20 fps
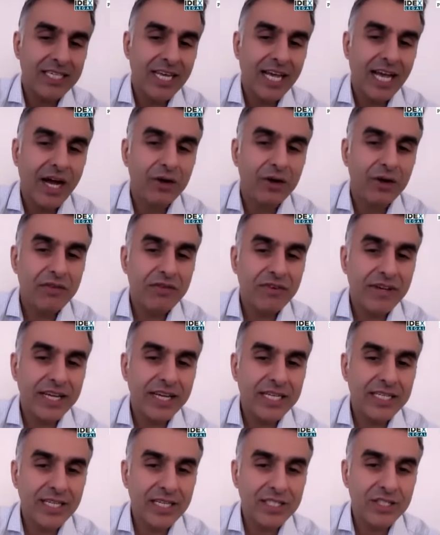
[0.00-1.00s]
how do you think in
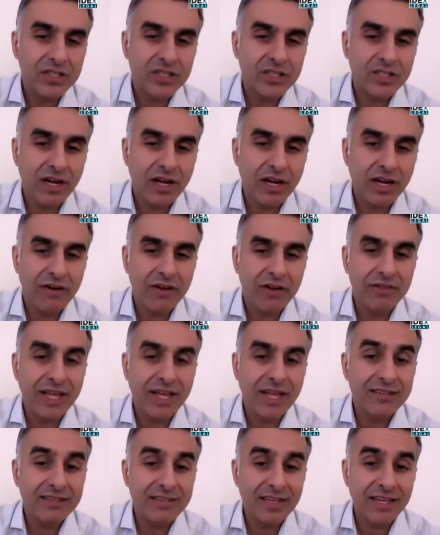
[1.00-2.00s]
such a scenario that
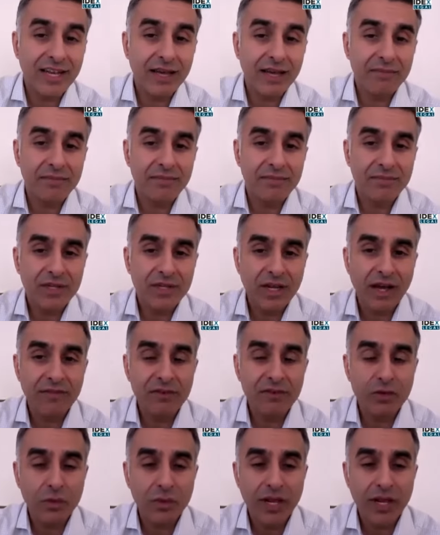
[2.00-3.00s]
CLM kind of
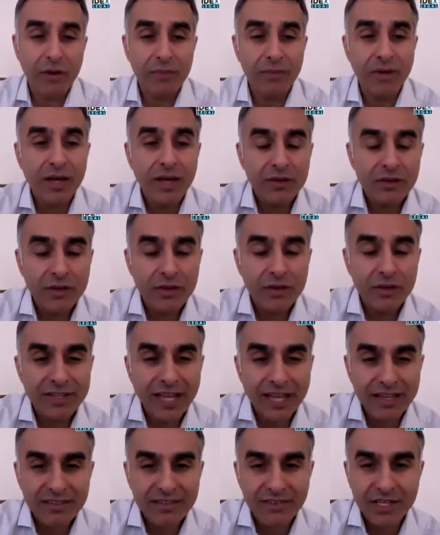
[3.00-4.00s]
tool will help? So is
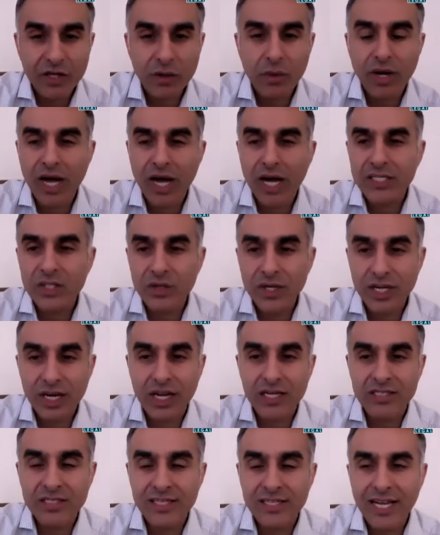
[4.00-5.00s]
that something you can
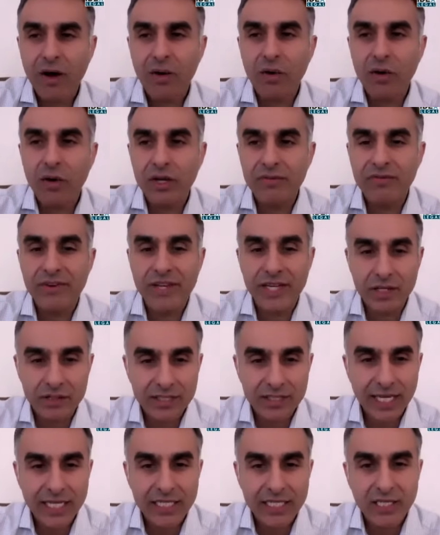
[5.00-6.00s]
answer now, or you think it'll
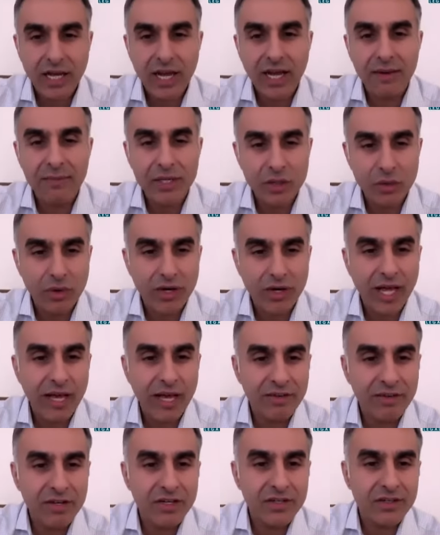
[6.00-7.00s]
take time and you want to have
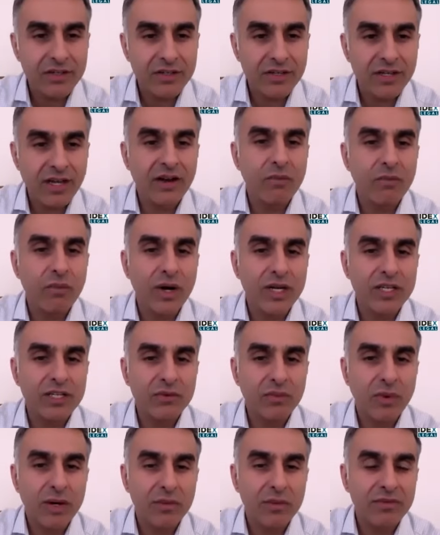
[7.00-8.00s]
a kind of
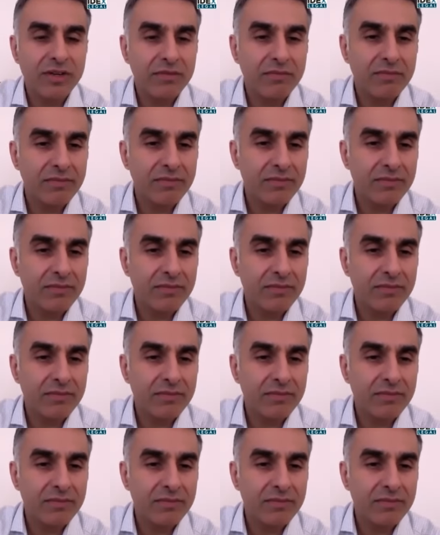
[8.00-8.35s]
one-to-one with him?